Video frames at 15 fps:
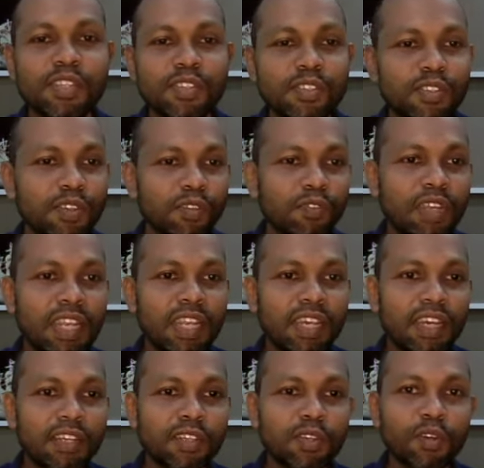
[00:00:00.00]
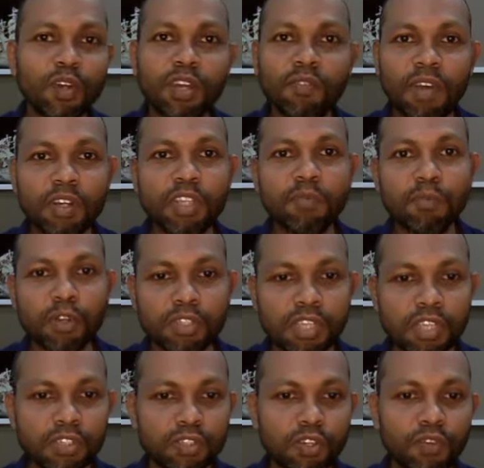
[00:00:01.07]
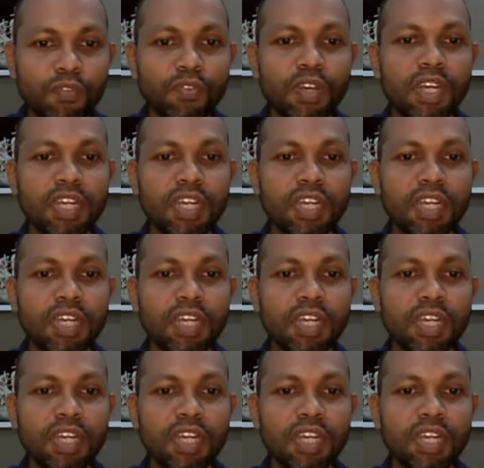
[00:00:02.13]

So we'll talk about the process of